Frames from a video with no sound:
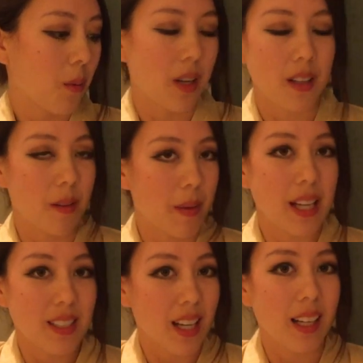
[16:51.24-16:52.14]
one of the
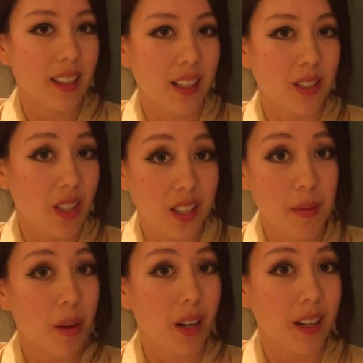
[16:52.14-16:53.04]
best eyeliners on the
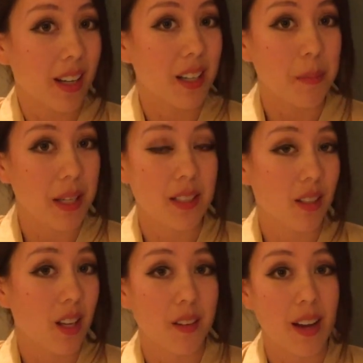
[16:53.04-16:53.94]
market, and it beats a
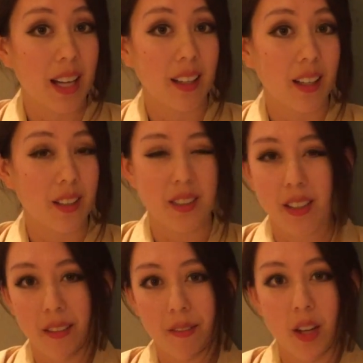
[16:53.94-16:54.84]
lot of eyeliners,
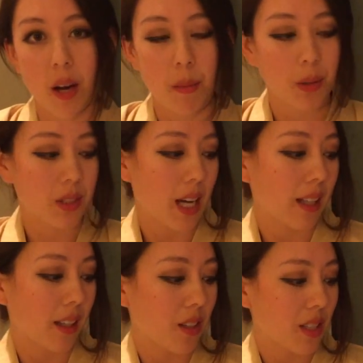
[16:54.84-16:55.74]
if not most
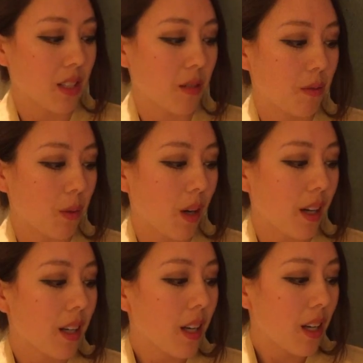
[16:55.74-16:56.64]
eyeliners at
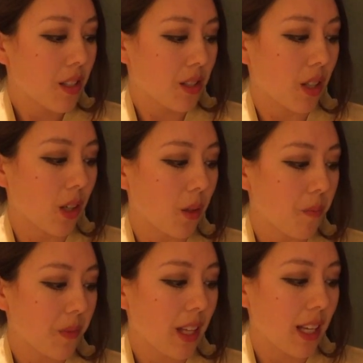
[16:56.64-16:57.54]
Sephora.
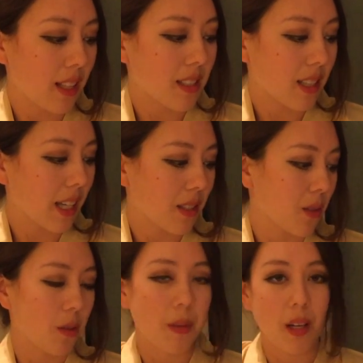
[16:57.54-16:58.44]
So in the States
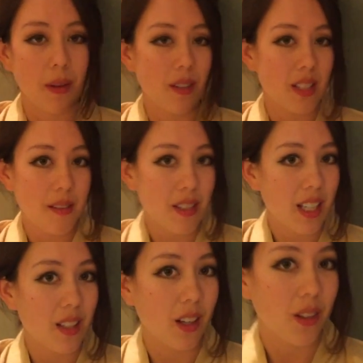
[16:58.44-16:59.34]
this would be around
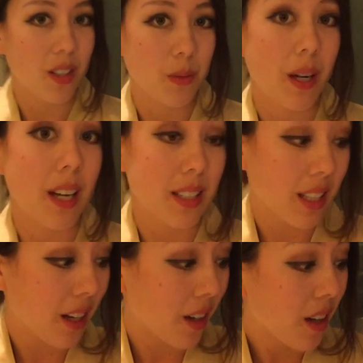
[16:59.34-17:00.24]
$17, whereas
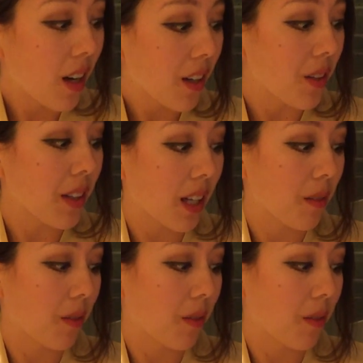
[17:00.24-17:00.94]
here you can get